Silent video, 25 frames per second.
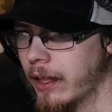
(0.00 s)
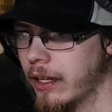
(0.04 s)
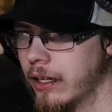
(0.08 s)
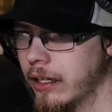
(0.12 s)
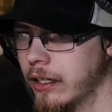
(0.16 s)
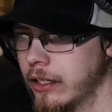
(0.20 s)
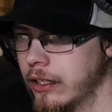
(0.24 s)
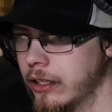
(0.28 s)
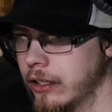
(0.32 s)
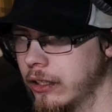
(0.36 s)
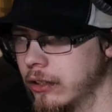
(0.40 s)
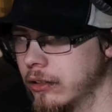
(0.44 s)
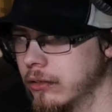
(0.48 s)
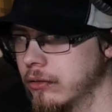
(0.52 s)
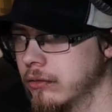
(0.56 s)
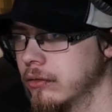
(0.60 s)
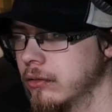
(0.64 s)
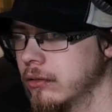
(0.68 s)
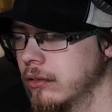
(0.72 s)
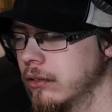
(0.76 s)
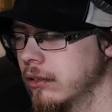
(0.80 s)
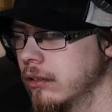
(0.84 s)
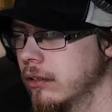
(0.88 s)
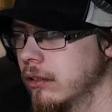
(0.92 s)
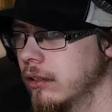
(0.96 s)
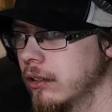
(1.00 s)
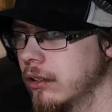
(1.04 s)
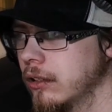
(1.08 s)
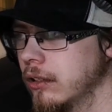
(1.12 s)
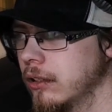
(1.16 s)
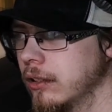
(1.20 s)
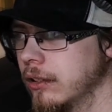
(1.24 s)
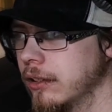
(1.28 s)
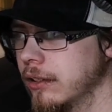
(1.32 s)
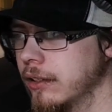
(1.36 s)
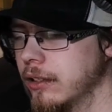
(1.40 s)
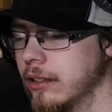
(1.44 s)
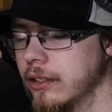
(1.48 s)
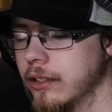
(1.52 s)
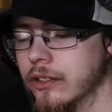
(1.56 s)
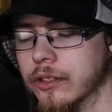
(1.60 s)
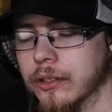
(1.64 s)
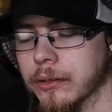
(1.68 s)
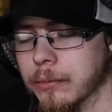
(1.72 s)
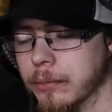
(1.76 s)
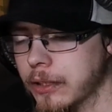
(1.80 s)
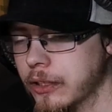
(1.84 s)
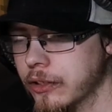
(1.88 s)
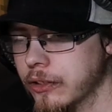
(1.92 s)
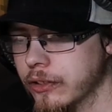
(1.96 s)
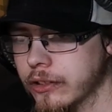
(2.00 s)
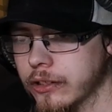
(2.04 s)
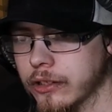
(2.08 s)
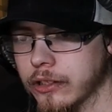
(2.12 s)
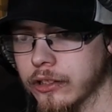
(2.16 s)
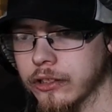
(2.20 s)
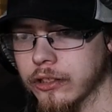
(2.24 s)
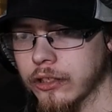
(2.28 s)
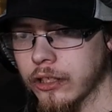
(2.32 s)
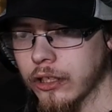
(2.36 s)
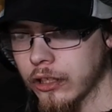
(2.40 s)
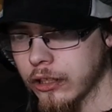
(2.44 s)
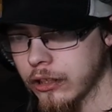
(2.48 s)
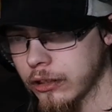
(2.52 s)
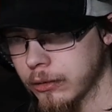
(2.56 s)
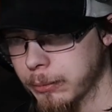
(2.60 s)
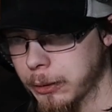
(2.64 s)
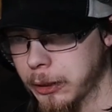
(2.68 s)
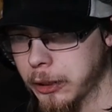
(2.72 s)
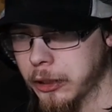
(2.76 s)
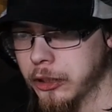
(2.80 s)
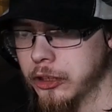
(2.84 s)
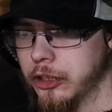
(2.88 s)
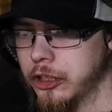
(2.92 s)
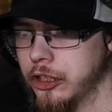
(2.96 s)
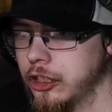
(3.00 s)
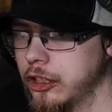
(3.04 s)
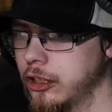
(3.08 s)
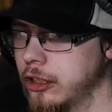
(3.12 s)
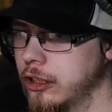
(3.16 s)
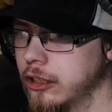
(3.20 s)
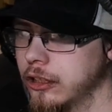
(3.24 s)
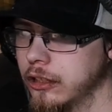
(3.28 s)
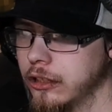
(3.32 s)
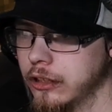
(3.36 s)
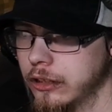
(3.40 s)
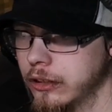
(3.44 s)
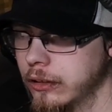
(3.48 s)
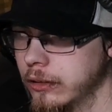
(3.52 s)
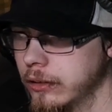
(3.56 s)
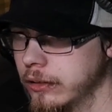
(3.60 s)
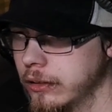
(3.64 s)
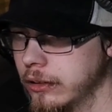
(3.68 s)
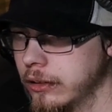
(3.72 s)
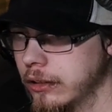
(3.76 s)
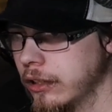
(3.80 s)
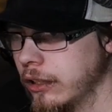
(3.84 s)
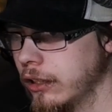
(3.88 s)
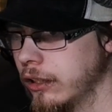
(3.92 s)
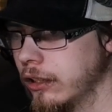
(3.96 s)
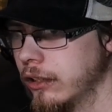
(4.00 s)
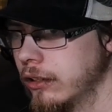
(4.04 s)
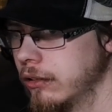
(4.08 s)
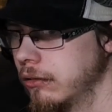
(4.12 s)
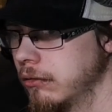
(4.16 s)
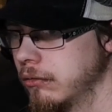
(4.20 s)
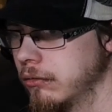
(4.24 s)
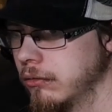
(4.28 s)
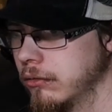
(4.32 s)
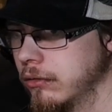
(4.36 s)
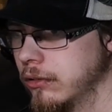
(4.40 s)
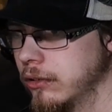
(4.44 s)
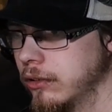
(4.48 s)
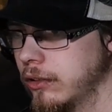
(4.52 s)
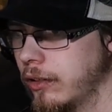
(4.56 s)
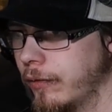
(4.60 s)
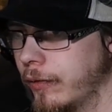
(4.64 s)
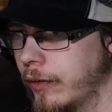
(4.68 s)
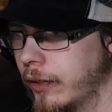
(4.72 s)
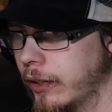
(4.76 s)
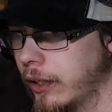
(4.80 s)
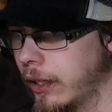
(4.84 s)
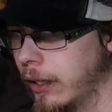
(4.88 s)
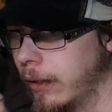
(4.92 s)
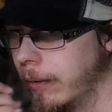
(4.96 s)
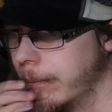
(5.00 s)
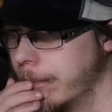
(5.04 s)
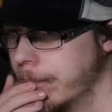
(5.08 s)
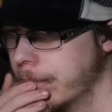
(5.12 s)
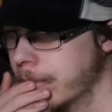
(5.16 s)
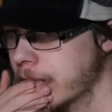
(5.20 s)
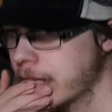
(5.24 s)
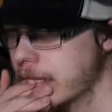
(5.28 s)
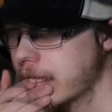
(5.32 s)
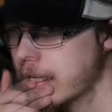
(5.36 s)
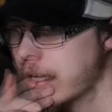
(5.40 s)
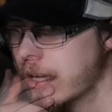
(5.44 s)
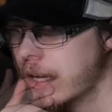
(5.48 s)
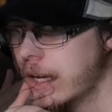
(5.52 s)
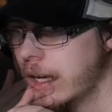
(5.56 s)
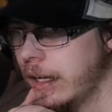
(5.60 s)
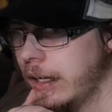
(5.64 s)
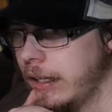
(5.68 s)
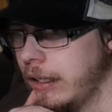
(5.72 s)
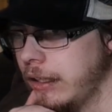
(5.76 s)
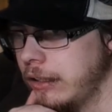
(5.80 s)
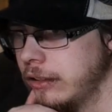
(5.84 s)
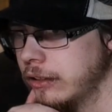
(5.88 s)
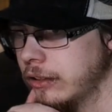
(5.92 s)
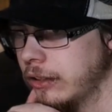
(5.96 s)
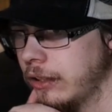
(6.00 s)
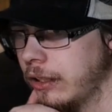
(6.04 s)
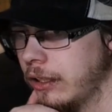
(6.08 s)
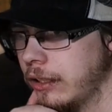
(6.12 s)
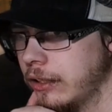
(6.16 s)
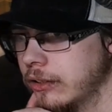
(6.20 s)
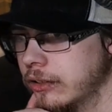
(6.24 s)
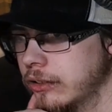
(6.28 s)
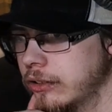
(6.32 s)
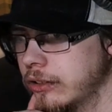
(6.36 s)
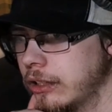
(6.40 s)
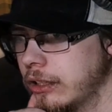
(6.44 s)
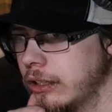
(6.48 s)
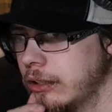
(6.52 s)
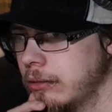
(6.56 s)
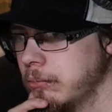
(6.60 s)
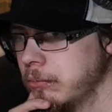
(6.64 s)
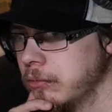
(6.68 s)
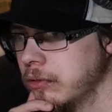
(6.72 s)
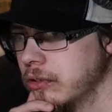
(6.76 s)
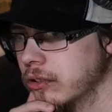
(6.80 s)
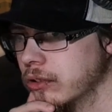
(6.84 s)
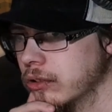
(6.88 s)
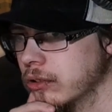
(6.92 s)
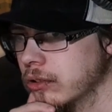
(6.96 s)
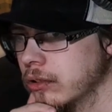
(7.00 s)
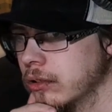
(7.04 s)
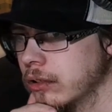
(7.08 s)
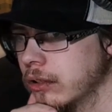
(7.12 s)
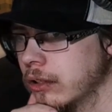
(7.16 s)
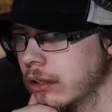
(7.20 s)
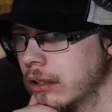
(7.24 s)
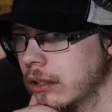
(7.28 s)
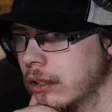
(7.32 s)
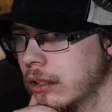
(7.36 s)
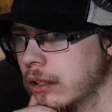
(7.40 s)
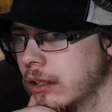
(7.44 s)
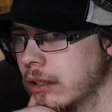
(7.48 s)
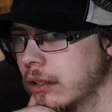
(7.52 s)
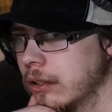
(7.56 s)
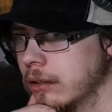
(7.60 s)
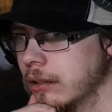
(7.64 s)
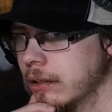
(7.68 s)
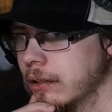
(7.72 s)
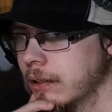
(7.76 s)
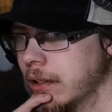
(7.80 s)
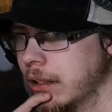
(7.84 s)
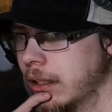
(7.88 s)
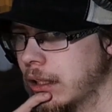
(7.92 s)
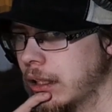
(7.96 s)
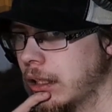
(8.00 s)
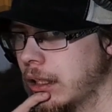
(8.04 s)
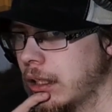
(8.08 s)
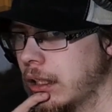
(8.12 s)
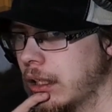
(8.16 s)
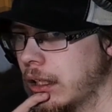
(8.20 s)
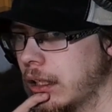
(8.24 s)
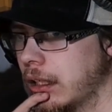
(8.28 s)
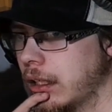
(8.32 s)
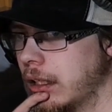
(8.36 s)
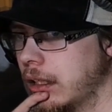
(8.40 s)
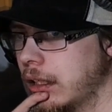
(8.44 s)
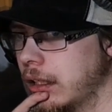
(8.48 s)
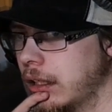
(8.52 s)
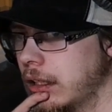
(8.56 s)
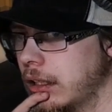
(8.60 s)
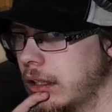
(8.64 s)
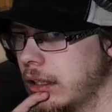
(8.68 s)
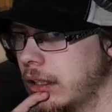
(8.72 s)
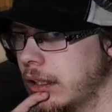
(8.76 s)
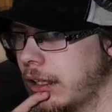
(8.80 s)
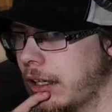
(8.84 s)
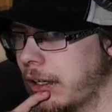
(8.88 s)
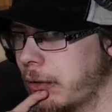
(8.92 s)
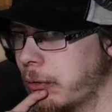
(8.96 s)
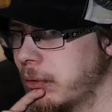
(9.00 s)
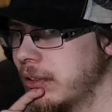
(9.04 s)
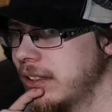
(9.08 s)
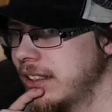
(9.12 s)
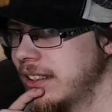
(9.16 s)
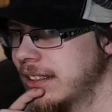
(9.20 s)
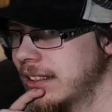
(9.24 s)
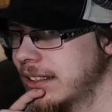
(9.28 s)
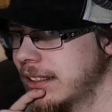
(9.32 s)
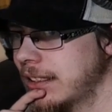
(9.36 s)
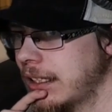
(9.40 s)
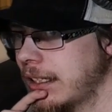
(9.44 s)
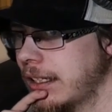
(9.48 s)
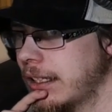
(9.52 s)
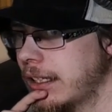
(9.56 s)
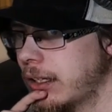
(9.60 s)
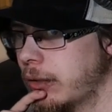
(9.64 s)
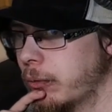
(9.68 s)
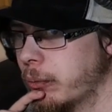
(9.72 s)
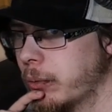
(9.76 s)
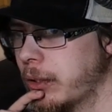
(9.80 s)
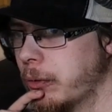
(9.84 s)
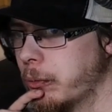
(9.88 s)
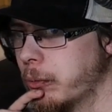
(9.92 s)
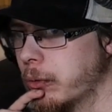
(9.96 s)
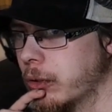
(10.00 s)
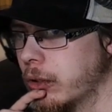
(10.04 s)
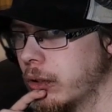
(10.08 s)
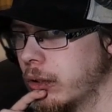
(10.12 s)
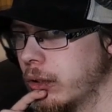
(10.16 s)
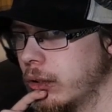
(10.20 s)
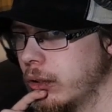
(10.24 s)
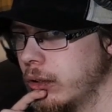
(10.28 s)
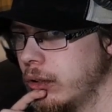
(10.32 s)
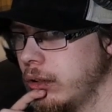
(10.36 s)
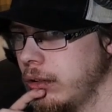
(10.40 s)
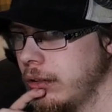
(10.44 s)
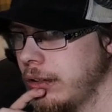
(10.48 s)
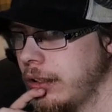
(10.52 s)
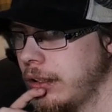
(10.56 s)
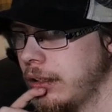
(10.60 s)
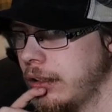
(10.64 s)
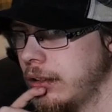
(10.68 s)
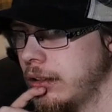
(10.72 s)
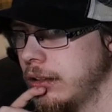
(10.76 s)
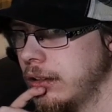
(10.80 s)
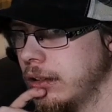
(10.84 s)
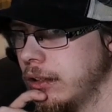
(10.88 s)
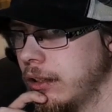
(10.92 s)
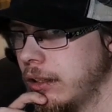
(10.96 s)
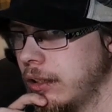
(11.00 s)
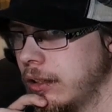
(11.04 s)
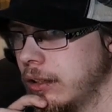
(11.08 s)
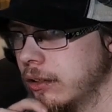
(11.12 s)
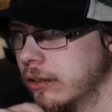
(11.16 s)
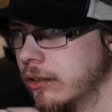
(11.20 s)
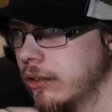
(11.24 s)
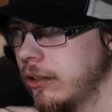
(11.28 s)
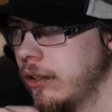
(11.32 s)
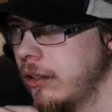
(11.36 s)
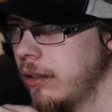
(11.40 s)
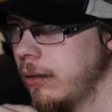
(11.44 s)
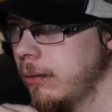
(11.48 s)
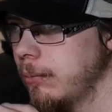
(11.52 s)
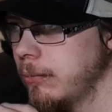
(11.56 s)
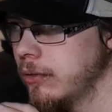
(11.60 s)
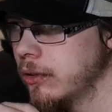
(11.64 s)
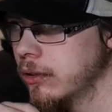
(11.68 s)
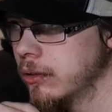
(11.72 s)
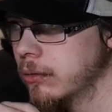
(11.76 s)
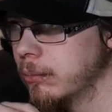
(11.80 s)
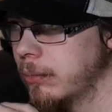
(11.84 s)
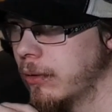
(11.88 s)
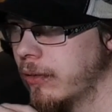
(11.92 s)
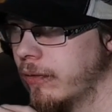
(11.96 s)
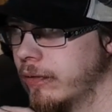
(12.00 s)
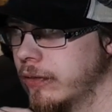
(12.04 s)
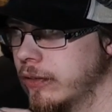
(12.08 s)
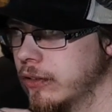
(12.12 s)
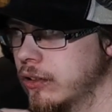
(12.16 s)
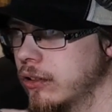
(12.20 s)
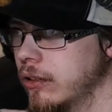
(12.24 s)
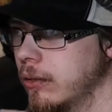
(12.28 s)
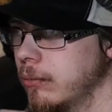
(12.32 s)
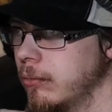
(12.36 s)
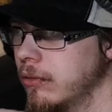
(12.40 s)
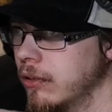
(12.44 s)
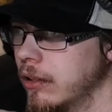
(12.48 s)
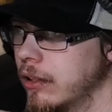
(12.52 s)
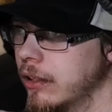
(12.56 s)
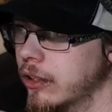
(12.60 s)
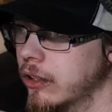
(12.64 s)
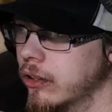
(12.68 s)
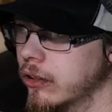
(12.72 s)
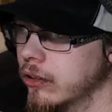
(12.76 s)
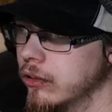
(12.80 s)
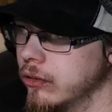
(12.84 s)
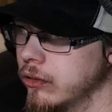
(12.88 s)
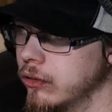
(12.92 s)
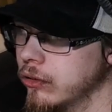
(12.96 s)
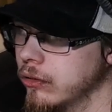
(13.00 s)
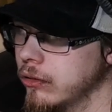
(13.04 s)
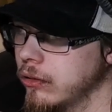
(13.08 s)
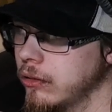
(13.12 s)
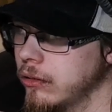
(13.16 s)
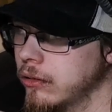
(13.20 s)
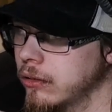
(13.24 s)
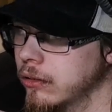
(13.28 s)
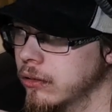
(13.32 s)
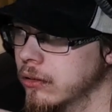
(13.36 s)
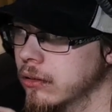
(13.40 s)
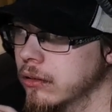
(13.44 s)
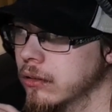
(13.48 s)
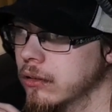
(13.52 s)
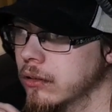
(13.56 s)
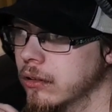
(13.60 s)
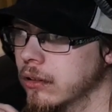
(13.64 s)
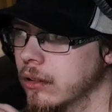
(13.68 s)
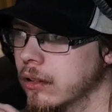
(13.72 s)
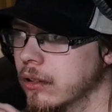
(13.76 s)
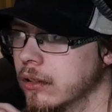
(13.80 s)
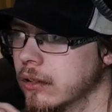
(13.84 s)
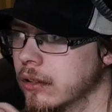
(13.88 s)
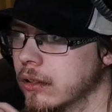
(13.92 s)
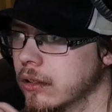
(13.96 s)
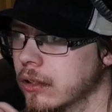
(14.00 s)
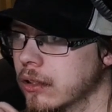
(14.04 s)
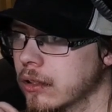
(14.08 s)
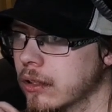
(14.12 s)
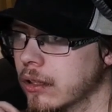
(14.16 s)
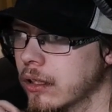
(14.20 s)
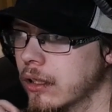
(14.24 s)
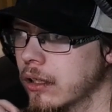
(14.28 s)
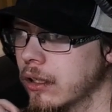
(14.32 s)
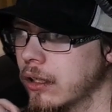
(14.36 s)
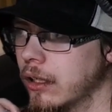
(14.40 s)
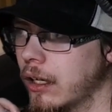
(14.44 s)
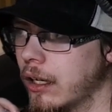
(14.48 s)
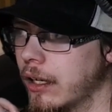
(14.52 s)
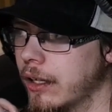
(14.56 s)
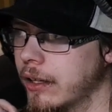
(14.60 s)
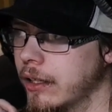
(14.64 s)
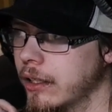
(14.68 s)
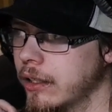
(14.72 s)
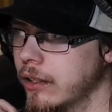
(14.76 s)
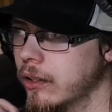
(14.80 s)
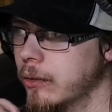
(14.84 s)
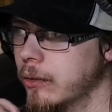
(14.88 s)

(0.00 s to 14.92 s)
you know, this smells like garbage. You know, stuff like that. Add last names. Uh, I would say that we could add in last names, but for someone like Herschel, I think it's